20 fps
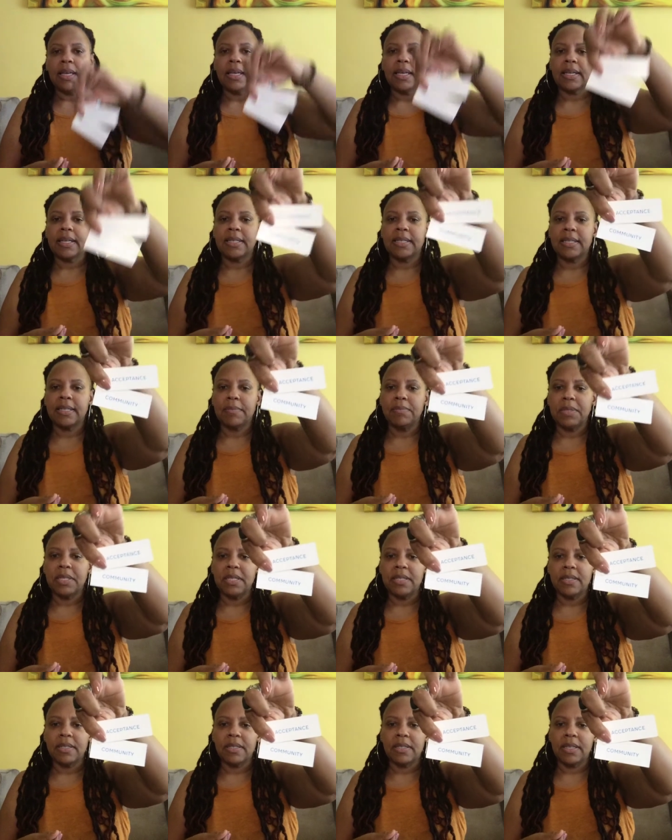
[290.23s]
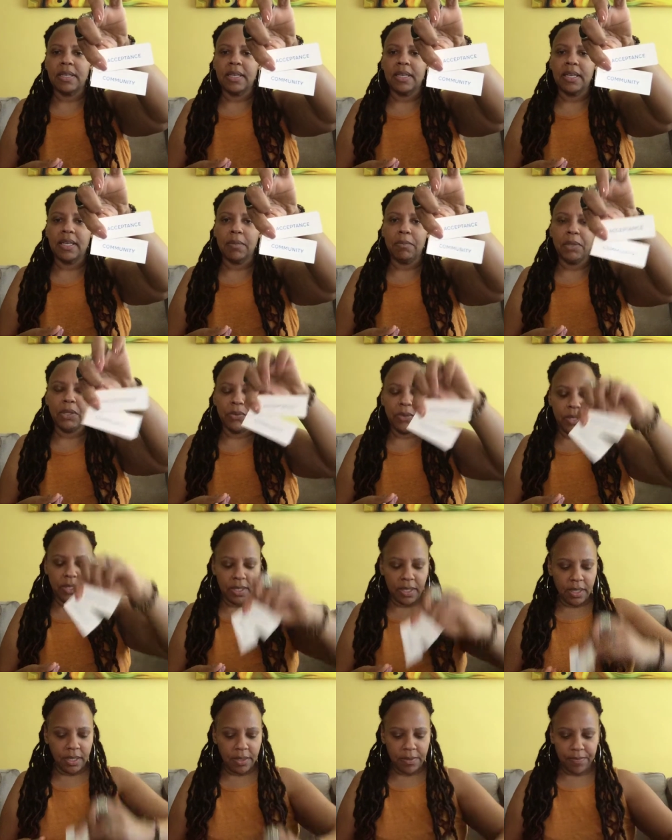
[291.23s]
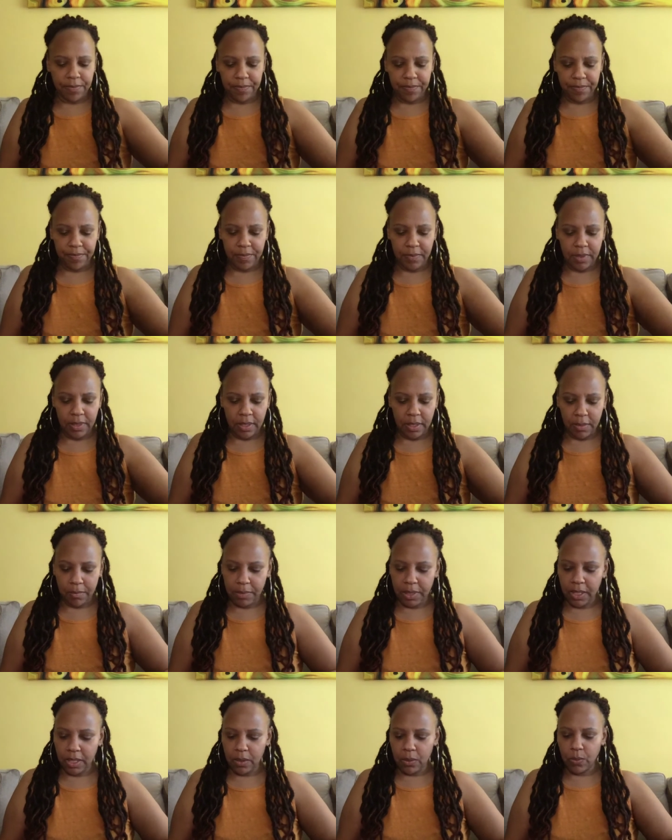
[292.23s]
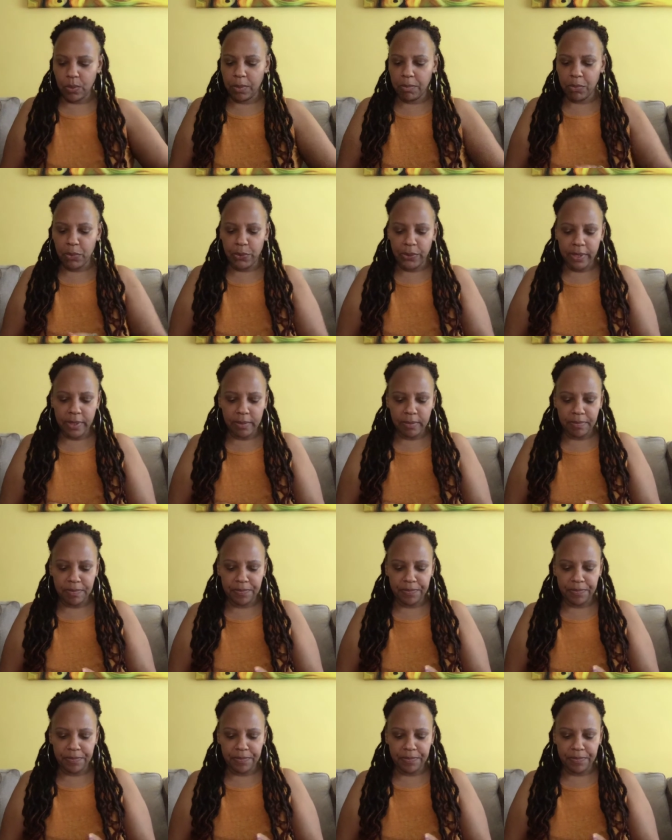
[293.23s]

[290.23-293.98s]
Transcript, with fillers: Acceptance and community. Let me get one more.